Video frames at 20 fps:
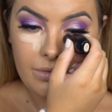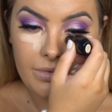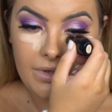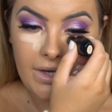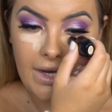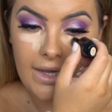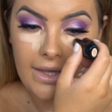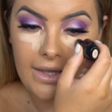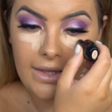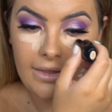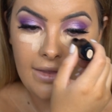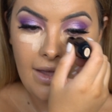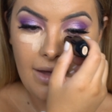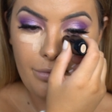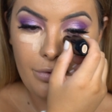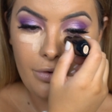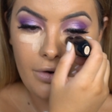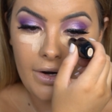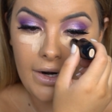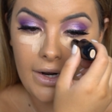I'm taking
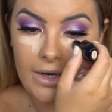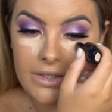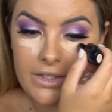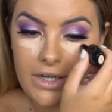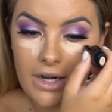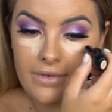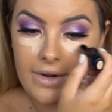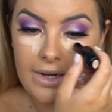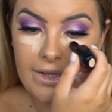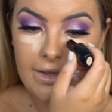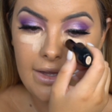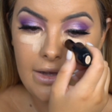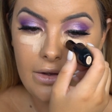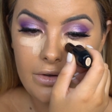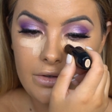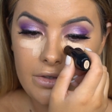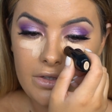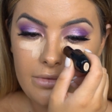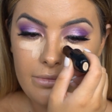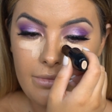that product directly
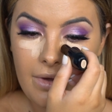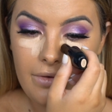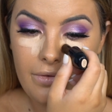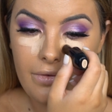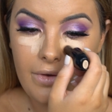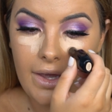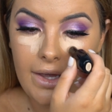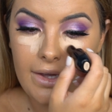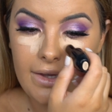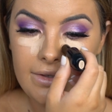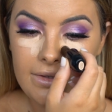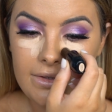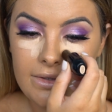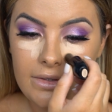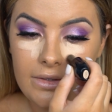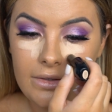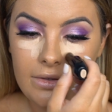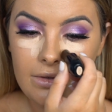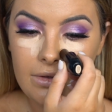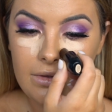onto my
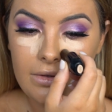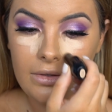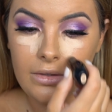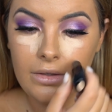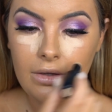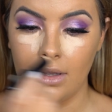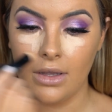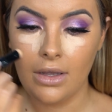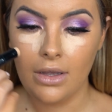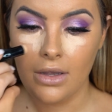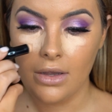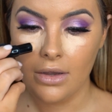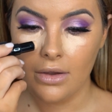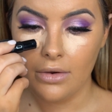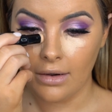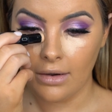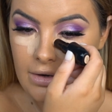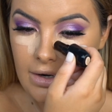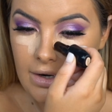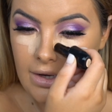face, running
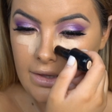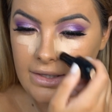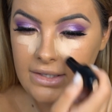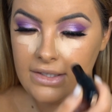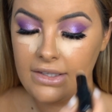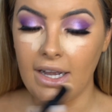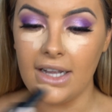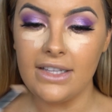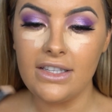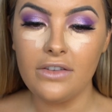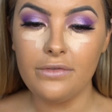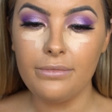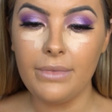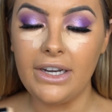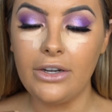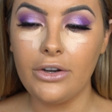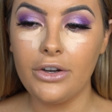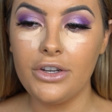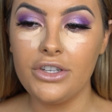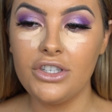it down the sides of
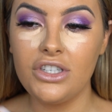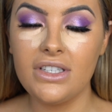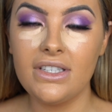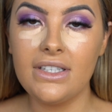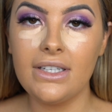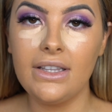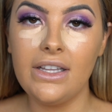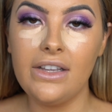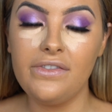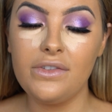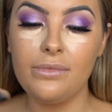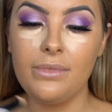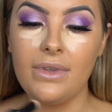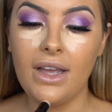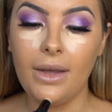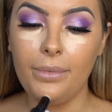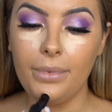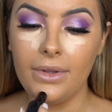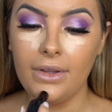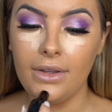my nose just to lift
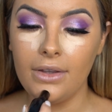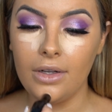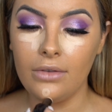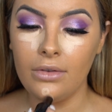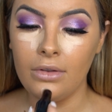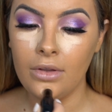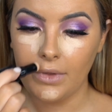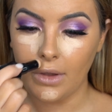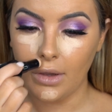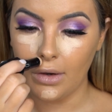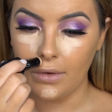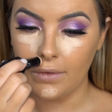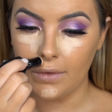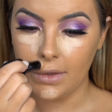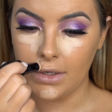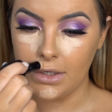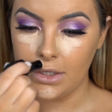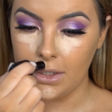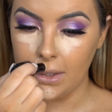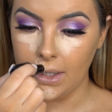me up a little, over
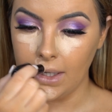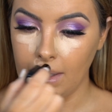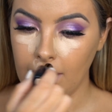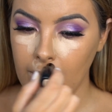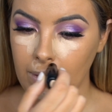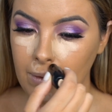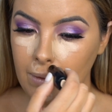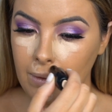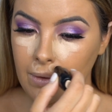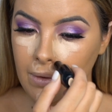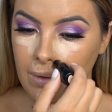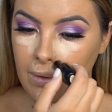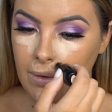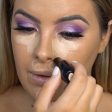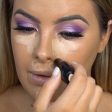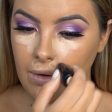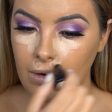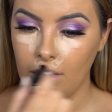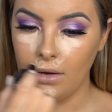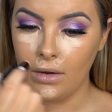the chin,
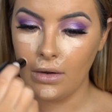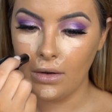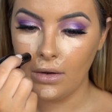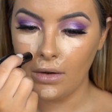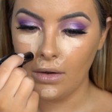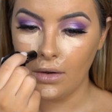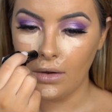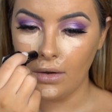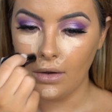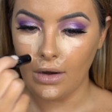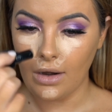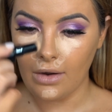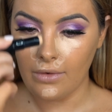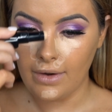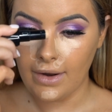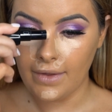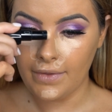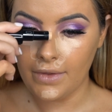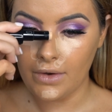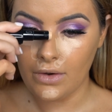
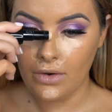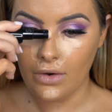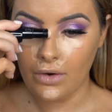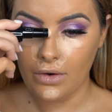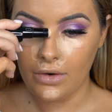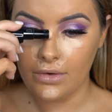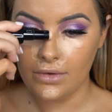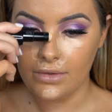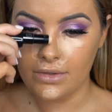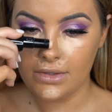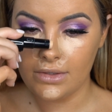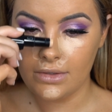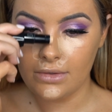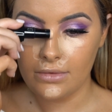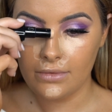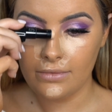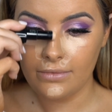around the nose,